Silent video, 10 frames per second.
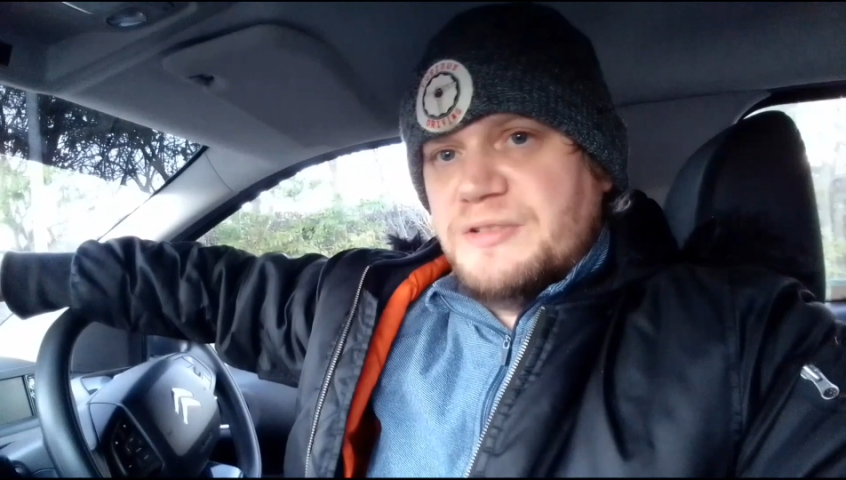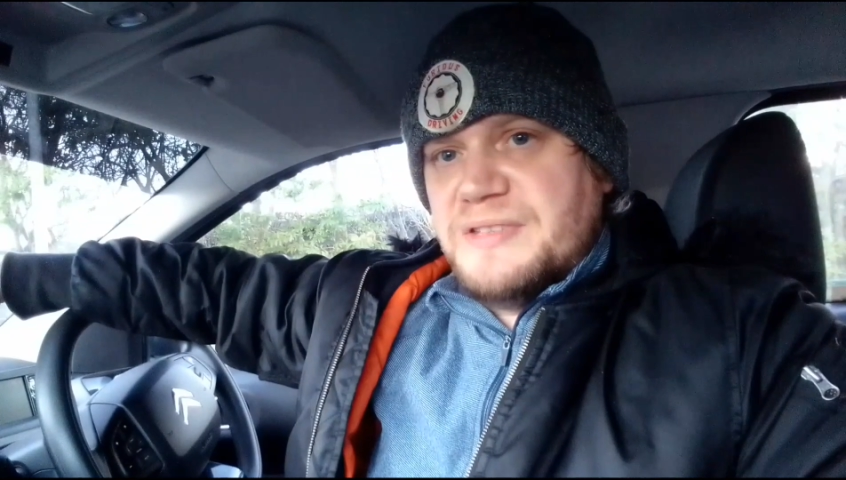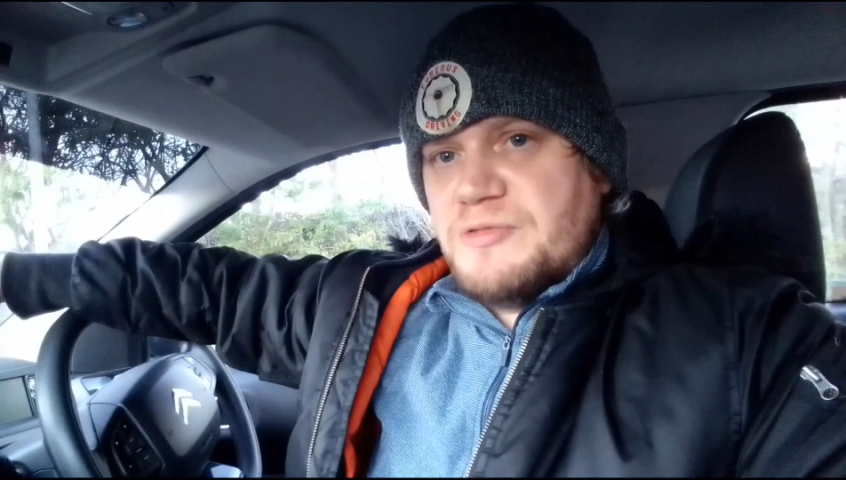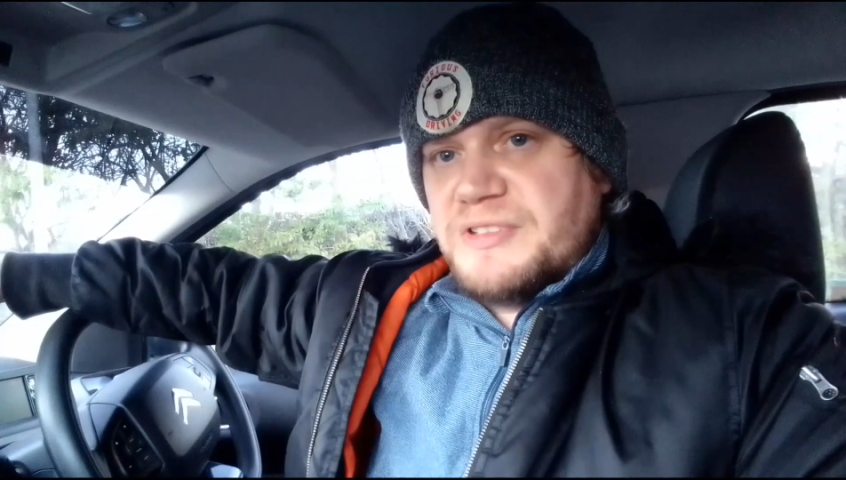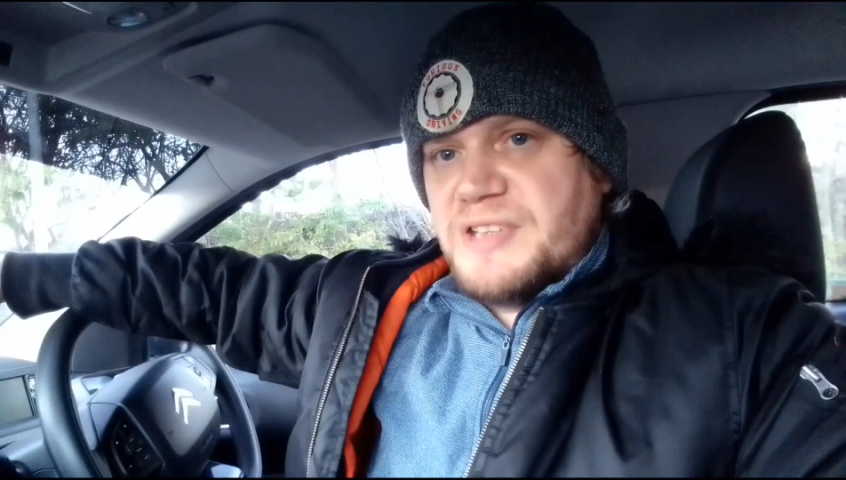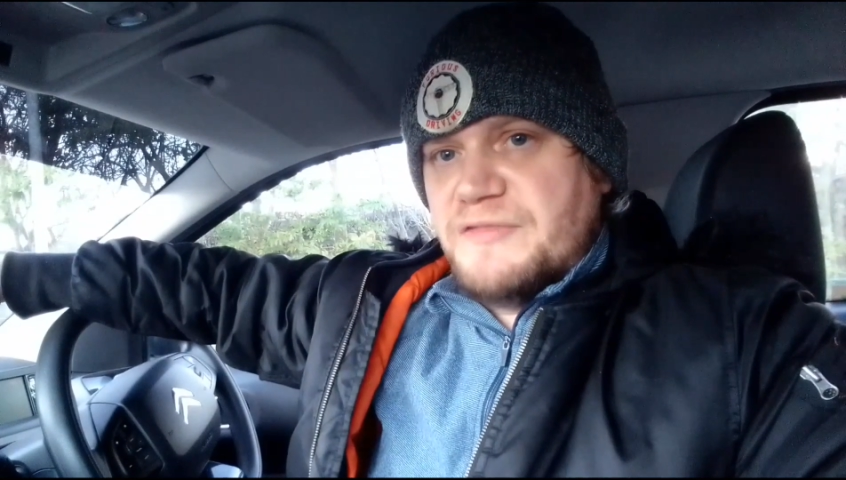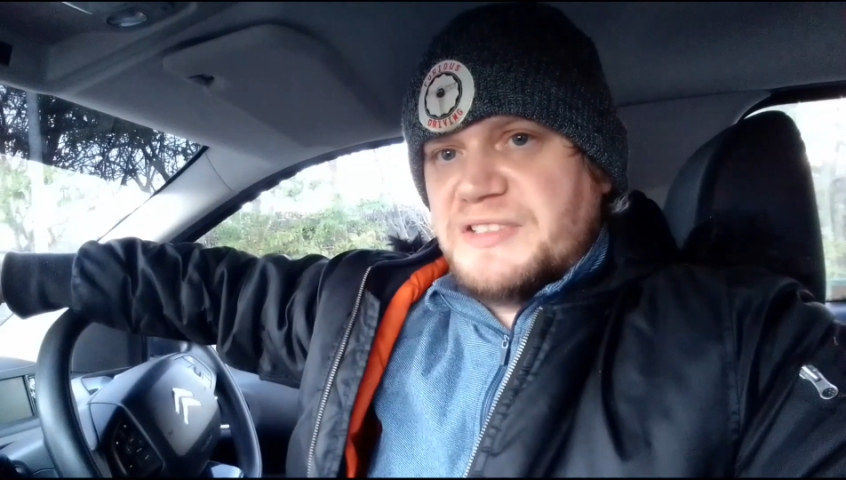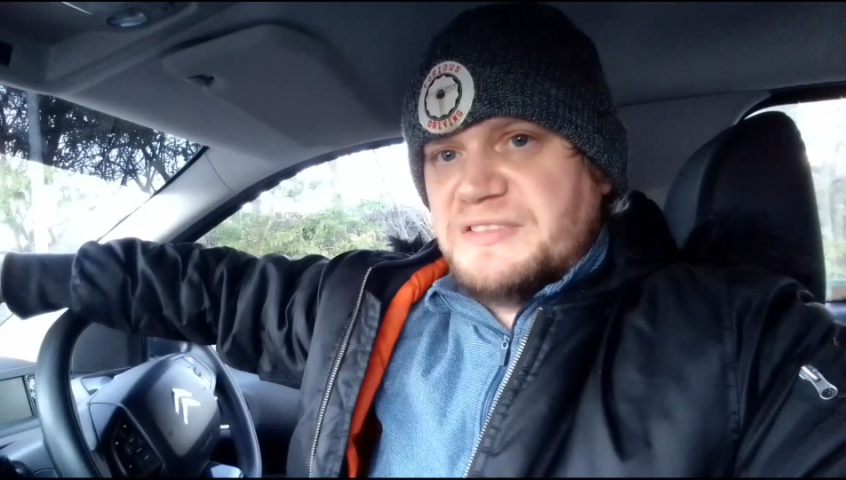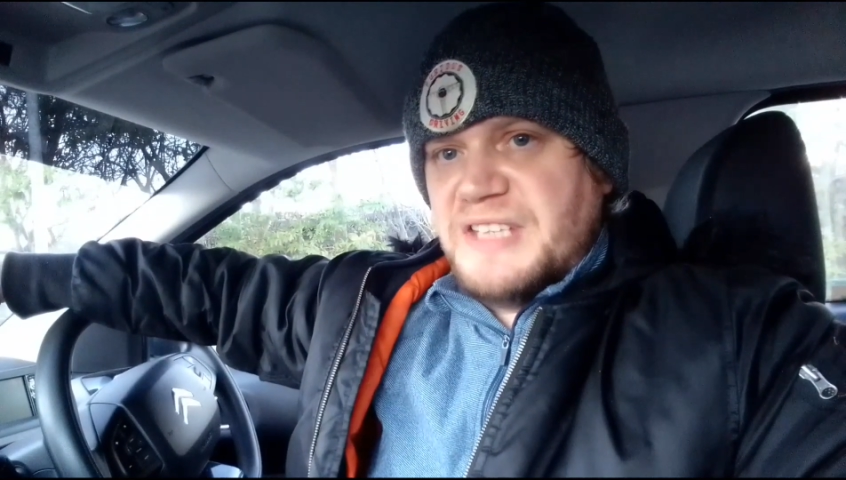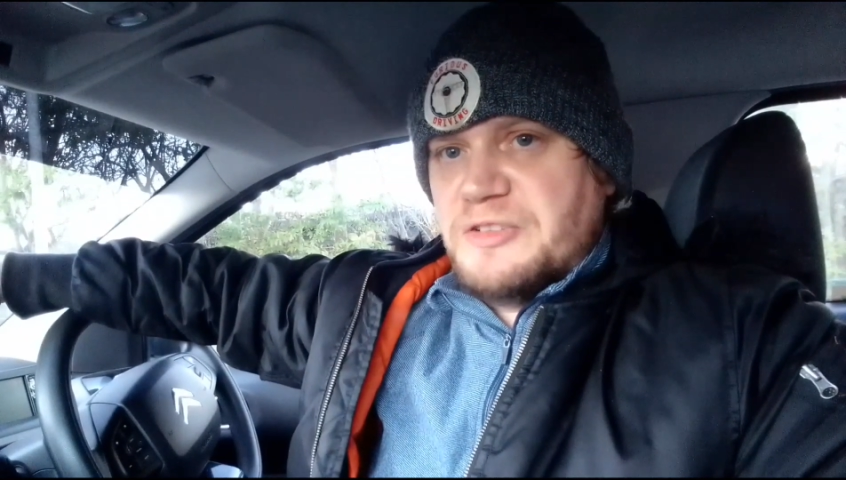do is I'll just have
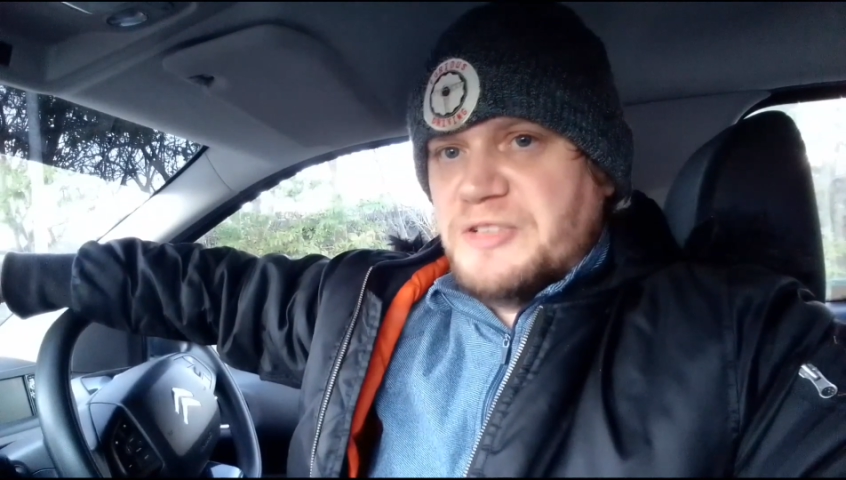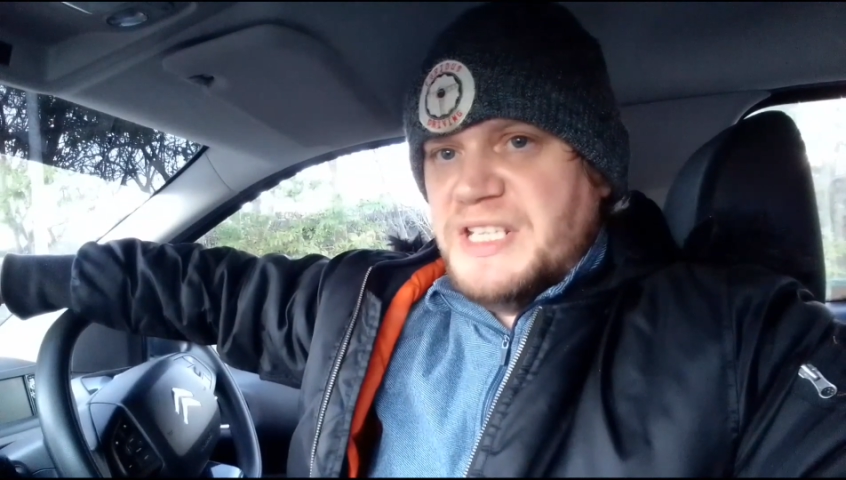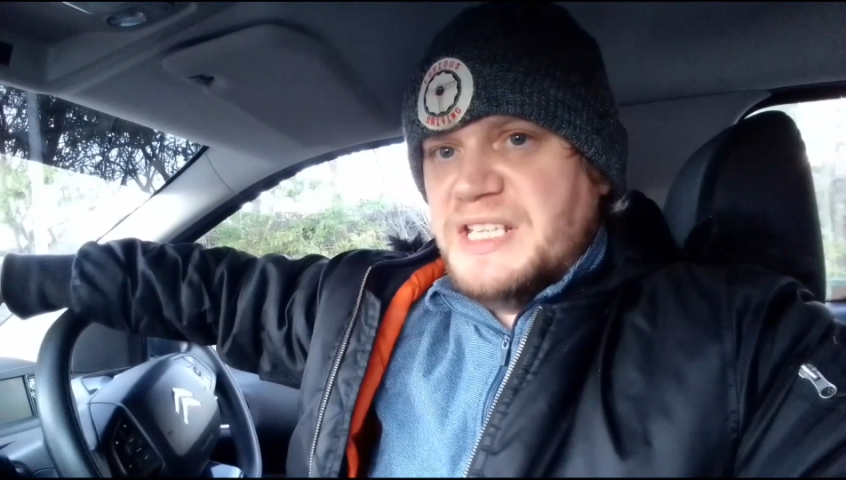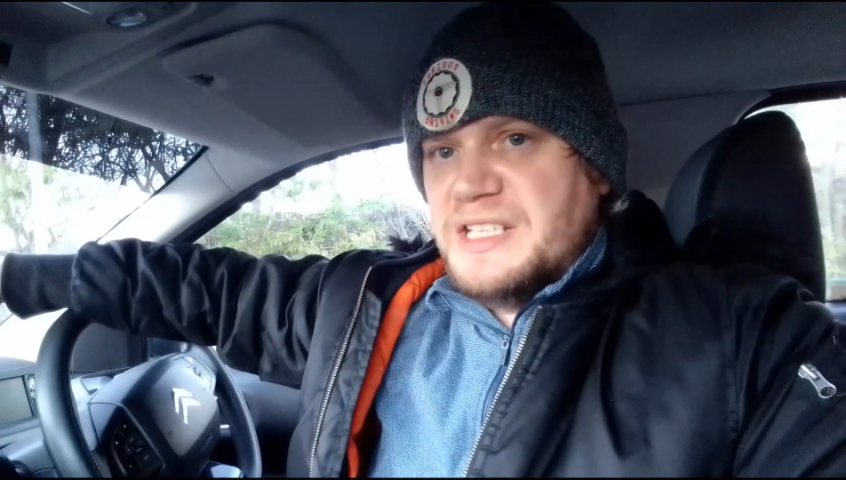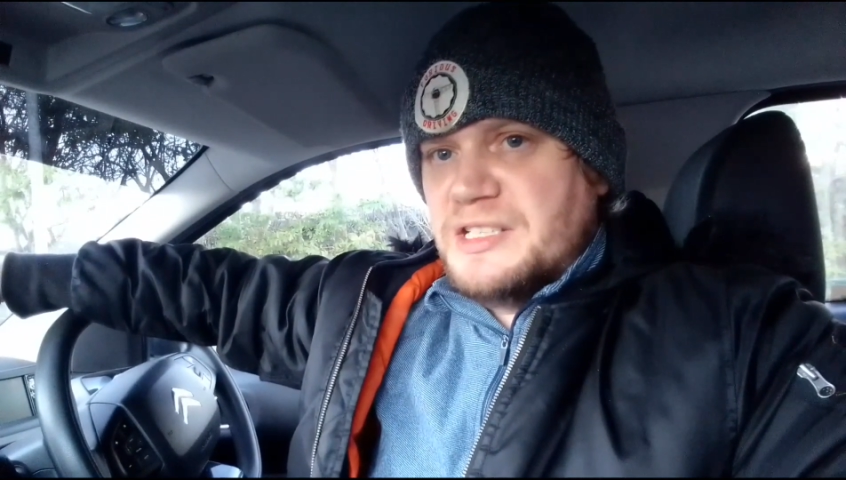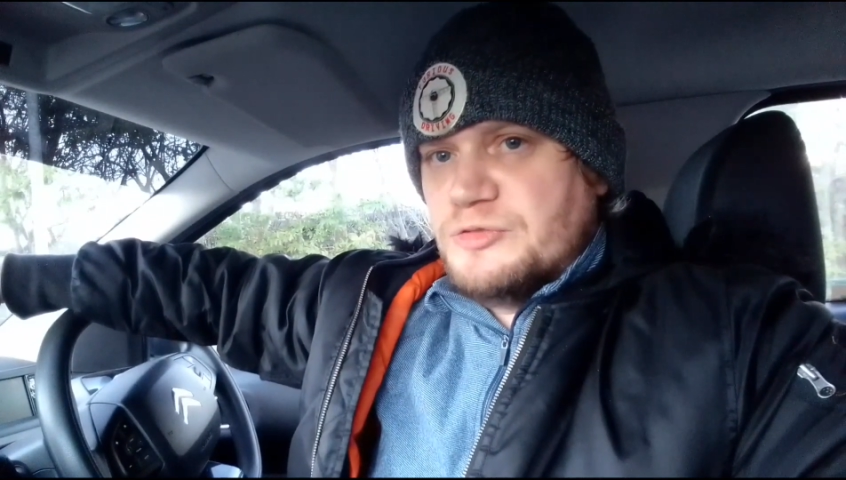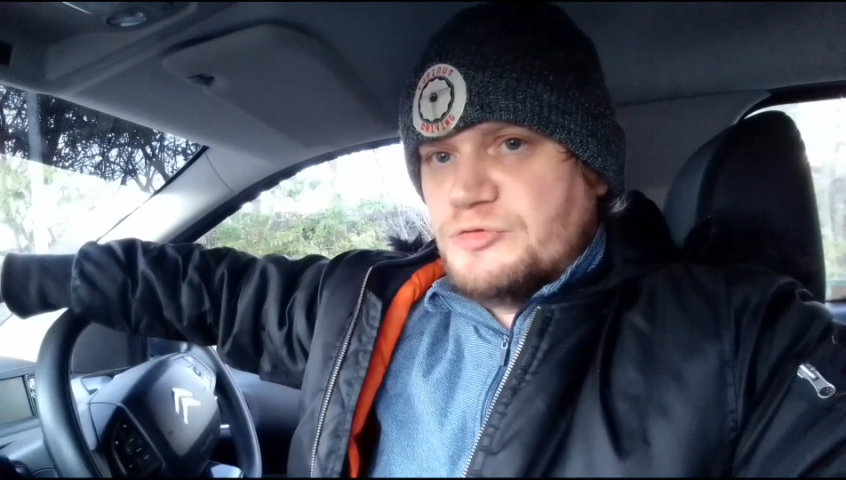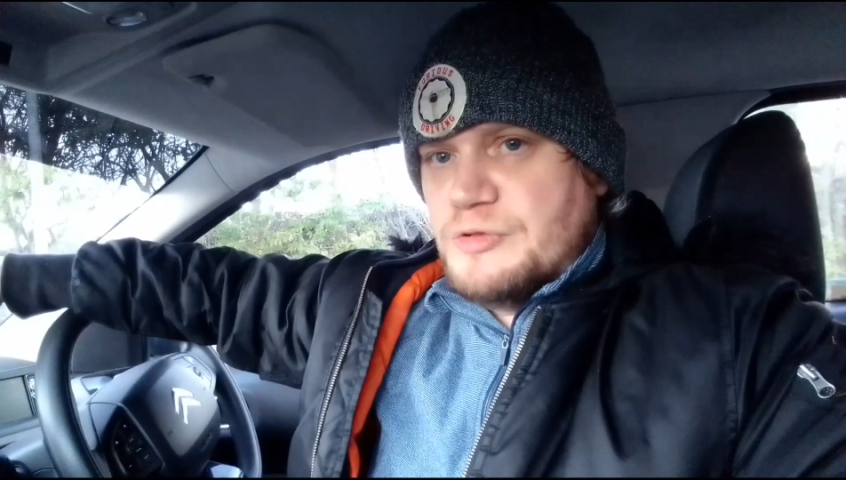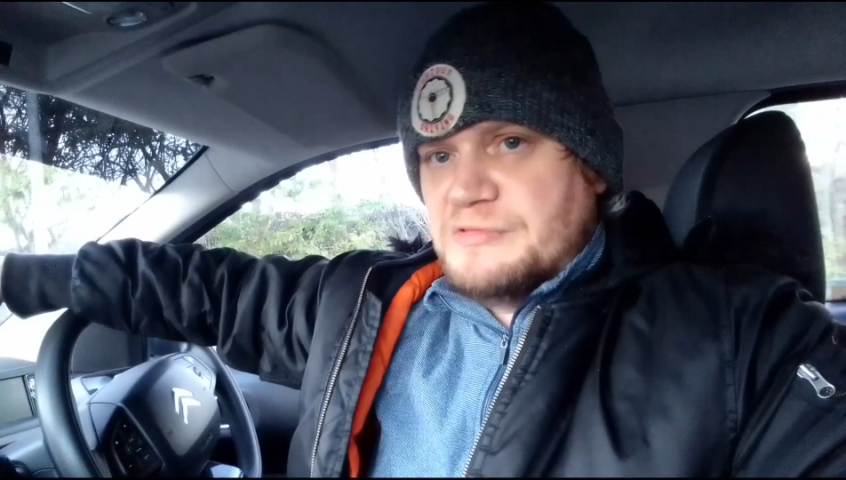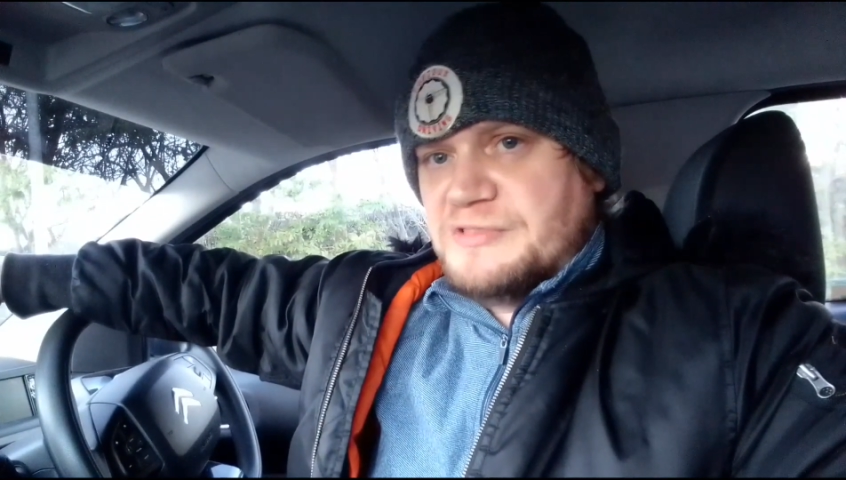this sitting on the heating
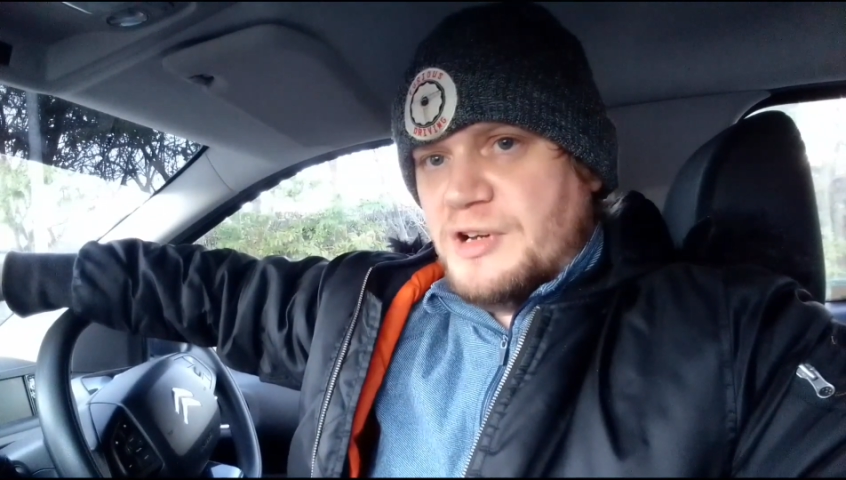controls